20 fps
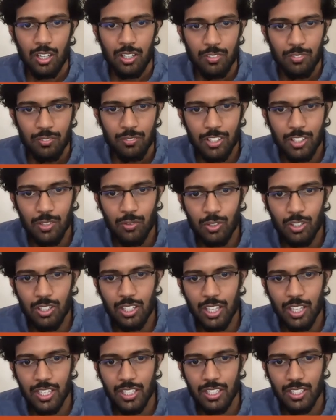We would
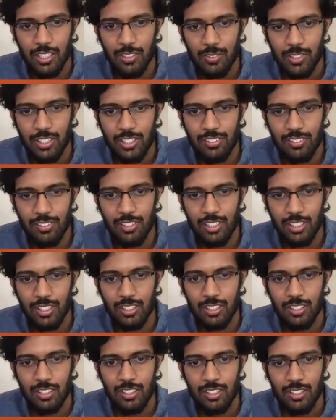like
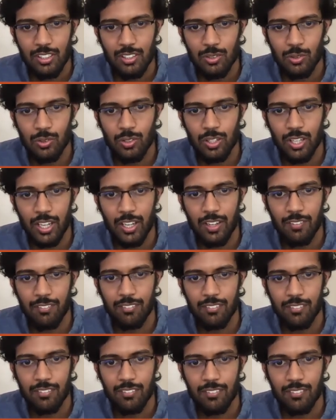eventually to
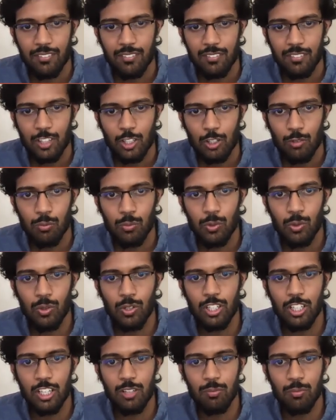have
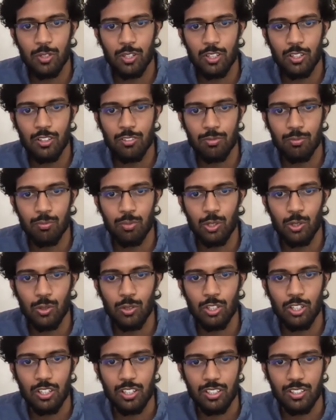more number of
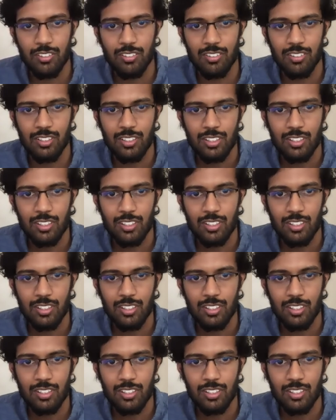blue dots